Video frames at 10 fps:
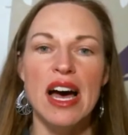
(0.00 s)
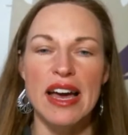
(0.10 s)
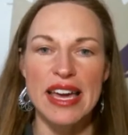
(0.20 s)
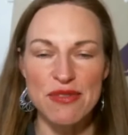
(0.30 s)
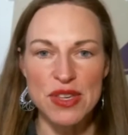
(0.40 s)

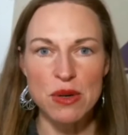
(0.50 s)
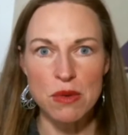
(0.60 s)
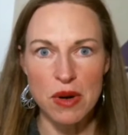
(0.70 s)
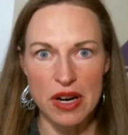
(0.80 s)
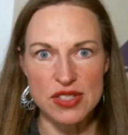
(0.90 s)
If you
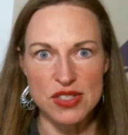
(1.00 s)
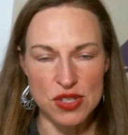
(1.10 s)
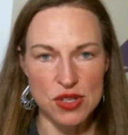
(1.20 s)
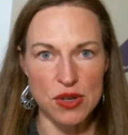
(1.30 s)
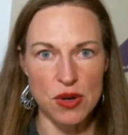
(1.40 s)
want
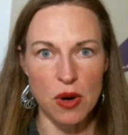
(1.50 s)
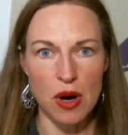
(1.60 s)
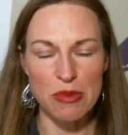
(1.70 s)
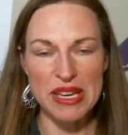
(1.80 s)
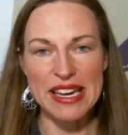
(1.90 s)
to
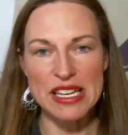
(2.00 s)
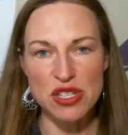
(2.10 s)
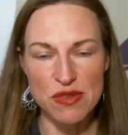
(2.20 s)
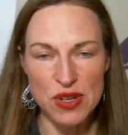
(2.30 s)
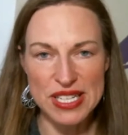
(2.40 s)
be
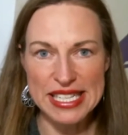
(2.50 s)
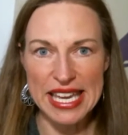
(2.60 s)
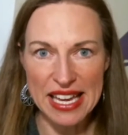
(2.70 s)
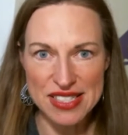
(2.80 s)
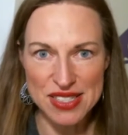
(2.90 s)
interviewed as a
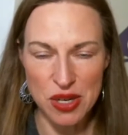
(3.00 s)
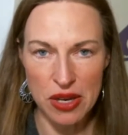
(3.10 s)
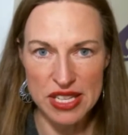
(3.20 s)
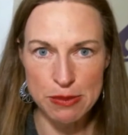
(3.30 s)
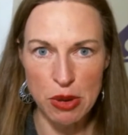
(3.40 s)
guest
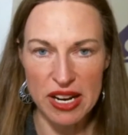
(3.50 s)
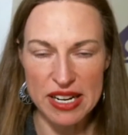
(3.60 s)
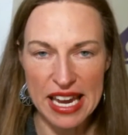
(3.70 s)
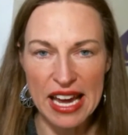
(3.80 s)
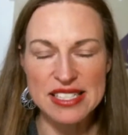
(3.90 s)
on this
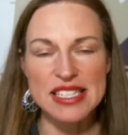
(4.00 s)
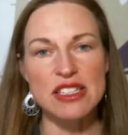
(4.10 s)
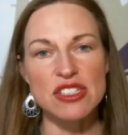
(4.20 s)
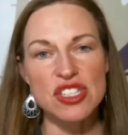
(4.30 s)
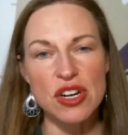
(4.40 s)
podcast
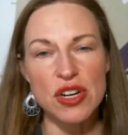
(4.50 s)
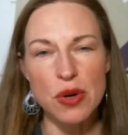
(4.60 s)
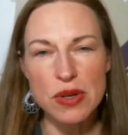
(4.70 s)
and share your